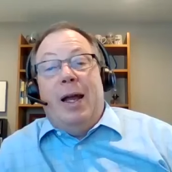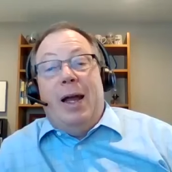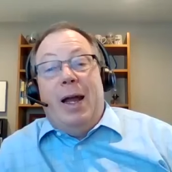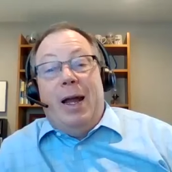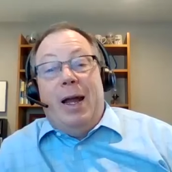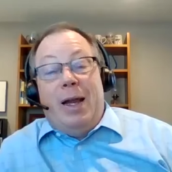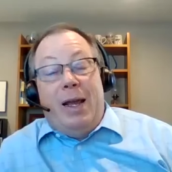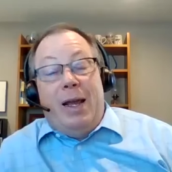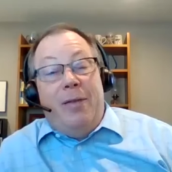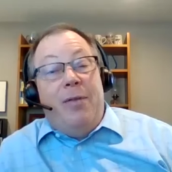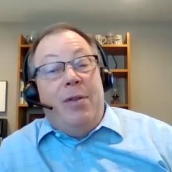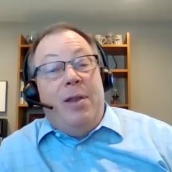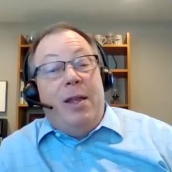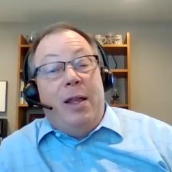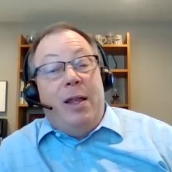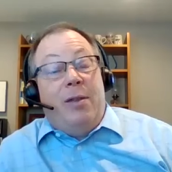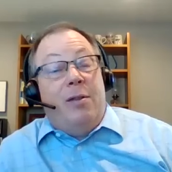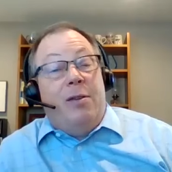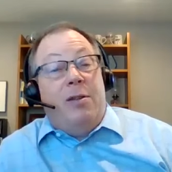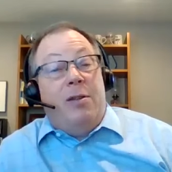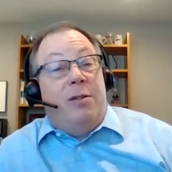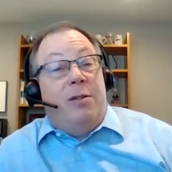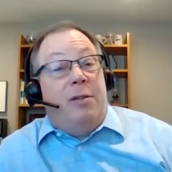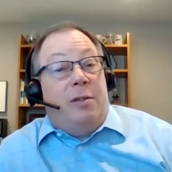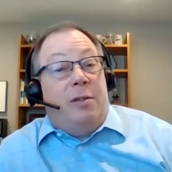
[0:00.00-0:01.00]
and given that
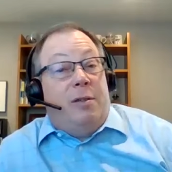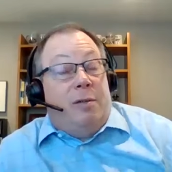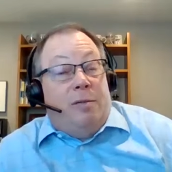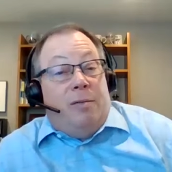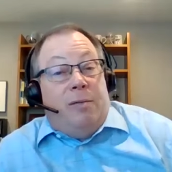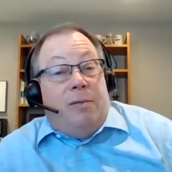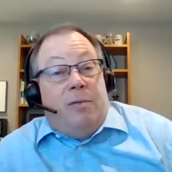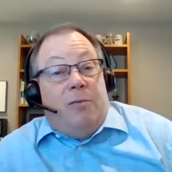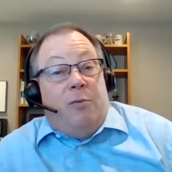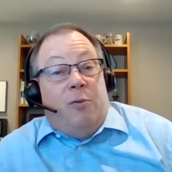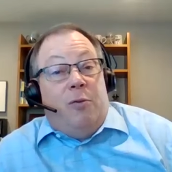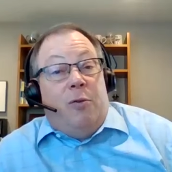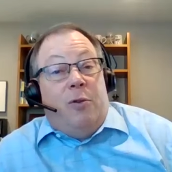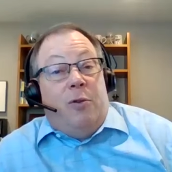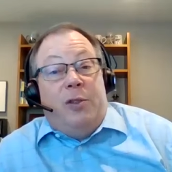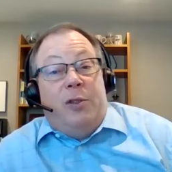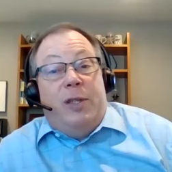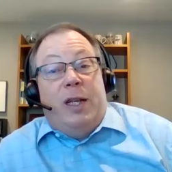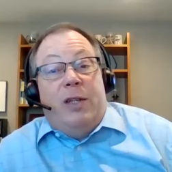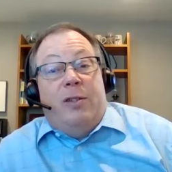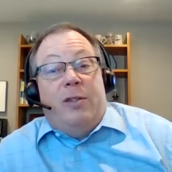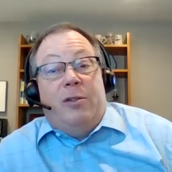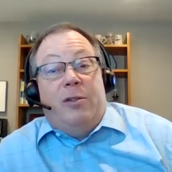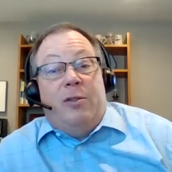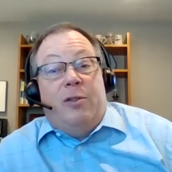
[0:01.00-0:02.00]
the rule
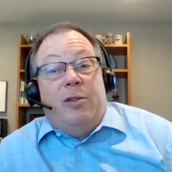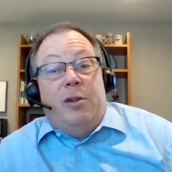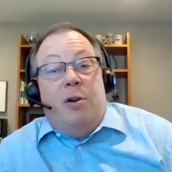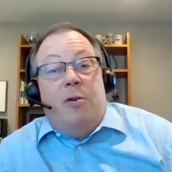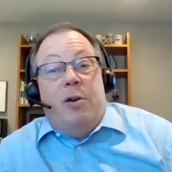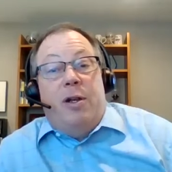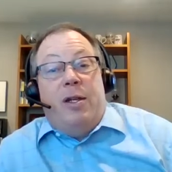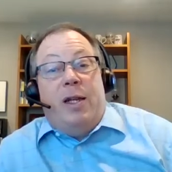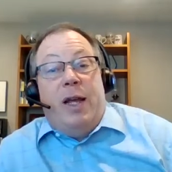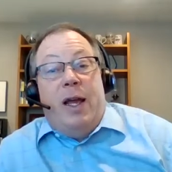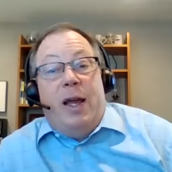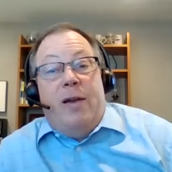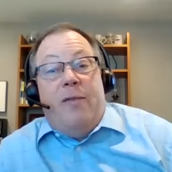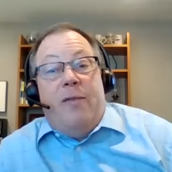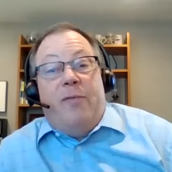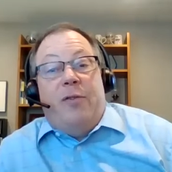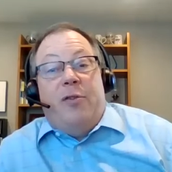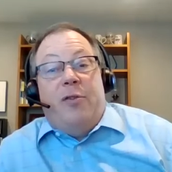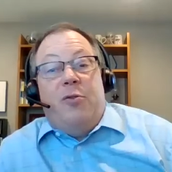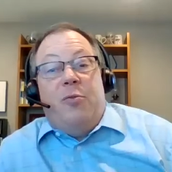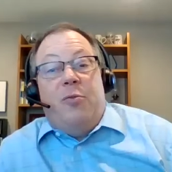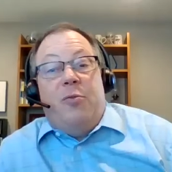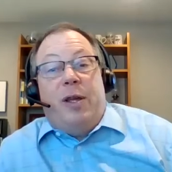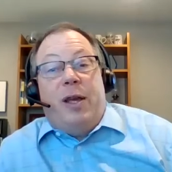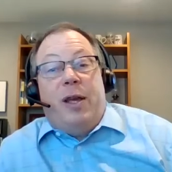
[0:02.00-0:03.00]
says there's no intent for
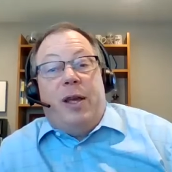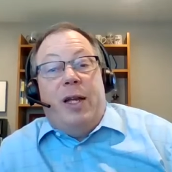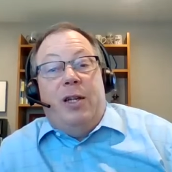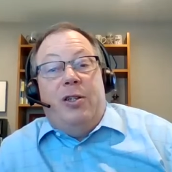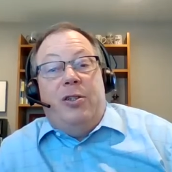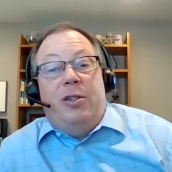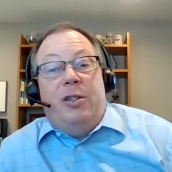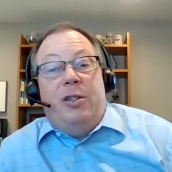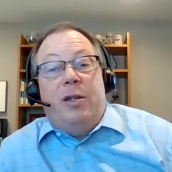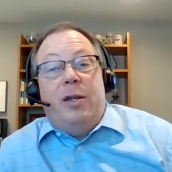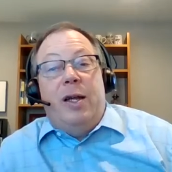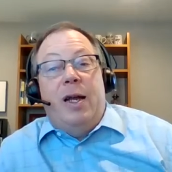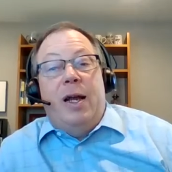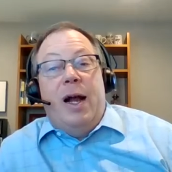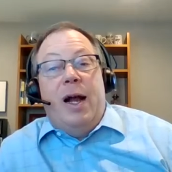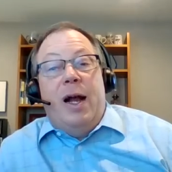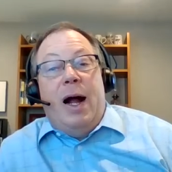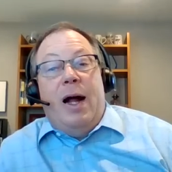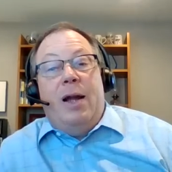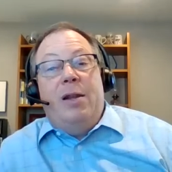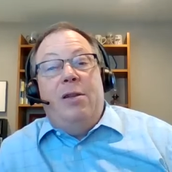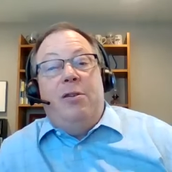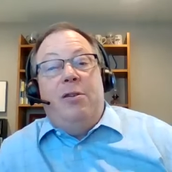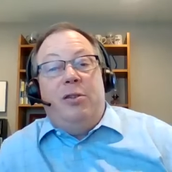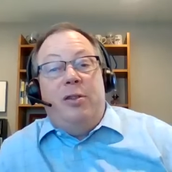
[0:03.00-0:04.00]
duplication,
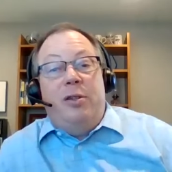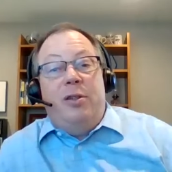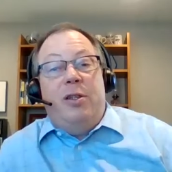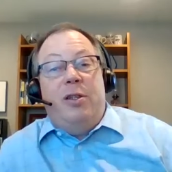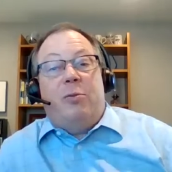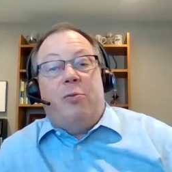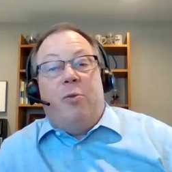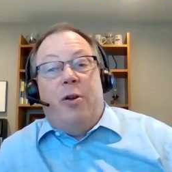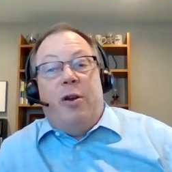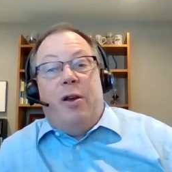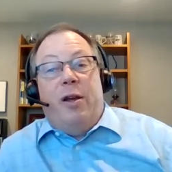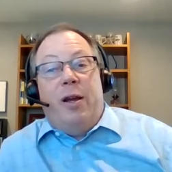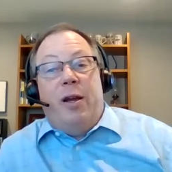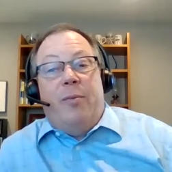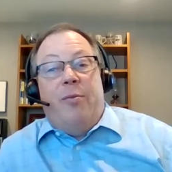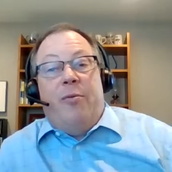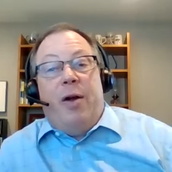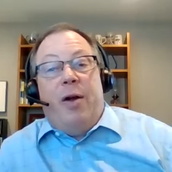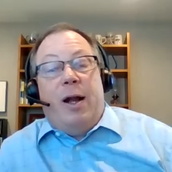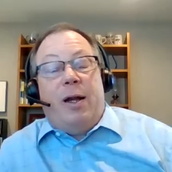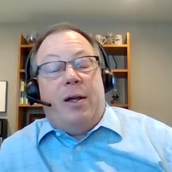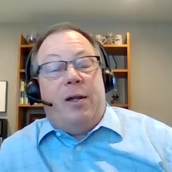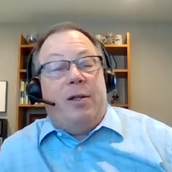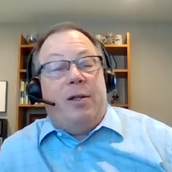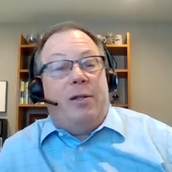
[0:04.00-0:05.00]
how do you see this working in
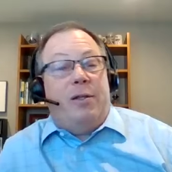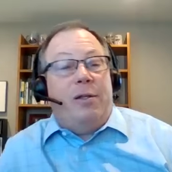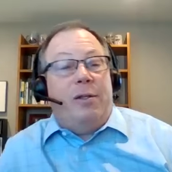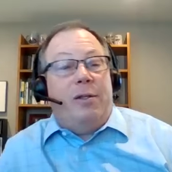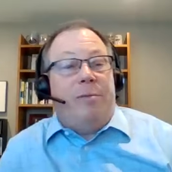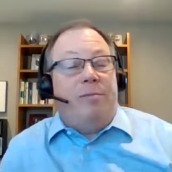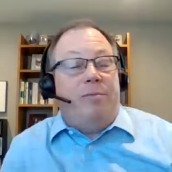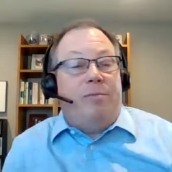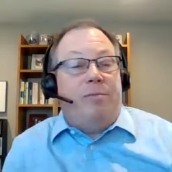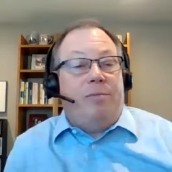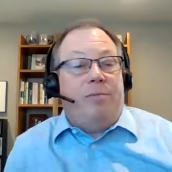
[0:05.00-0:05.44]
practice?